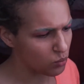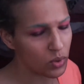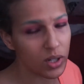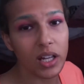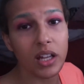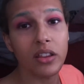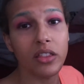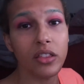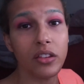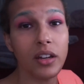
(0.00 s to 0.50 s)

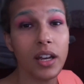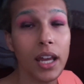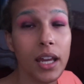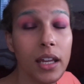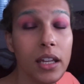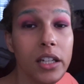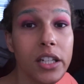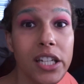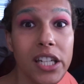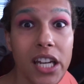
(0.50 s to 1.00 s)
with
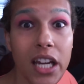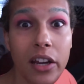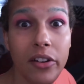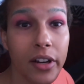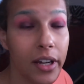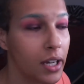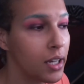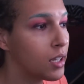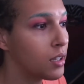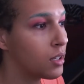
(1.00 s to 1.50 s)
Naked
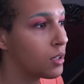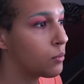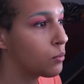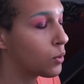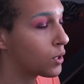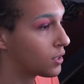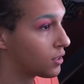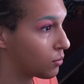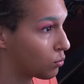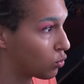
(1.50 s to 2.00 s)
Cherry
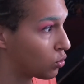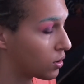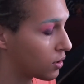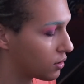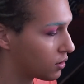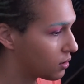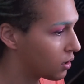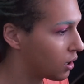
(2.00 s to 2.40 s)
once more.